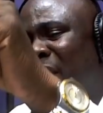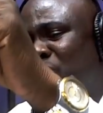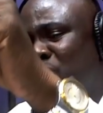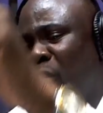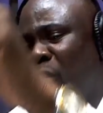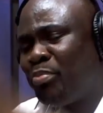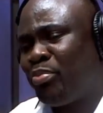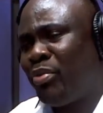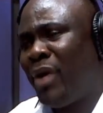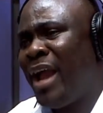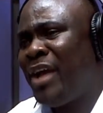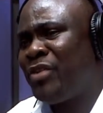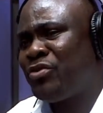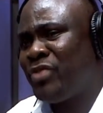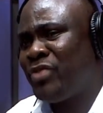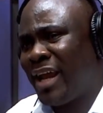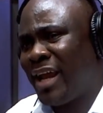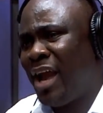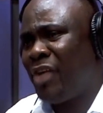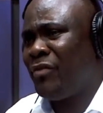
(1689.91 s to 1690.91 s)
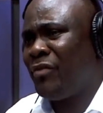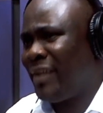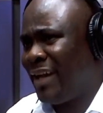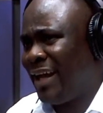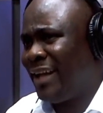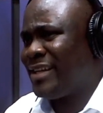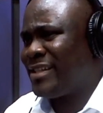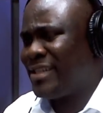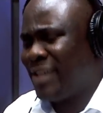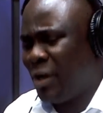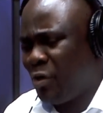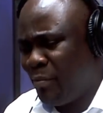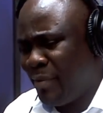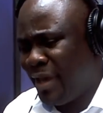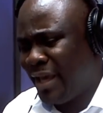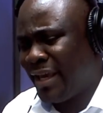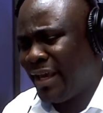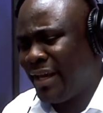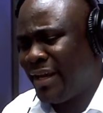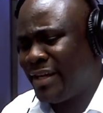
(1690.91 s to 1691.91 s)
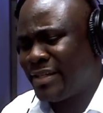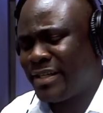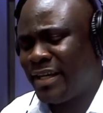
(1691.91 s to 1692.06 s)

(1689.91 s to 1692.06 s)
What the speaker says: surprise to the kind of analysis I will make in